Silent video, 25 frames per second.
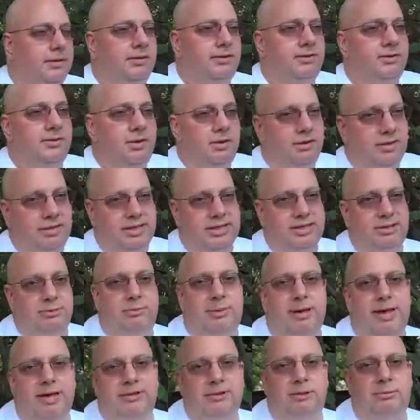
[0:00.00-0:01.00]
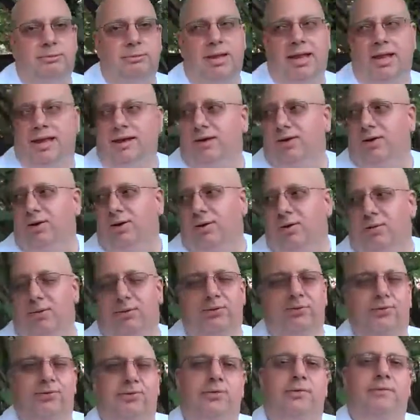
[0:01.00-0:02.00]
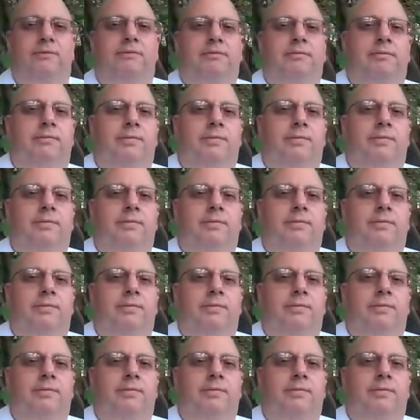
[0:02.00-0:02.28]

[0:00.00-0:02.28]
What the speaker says: This all leads back to black holes.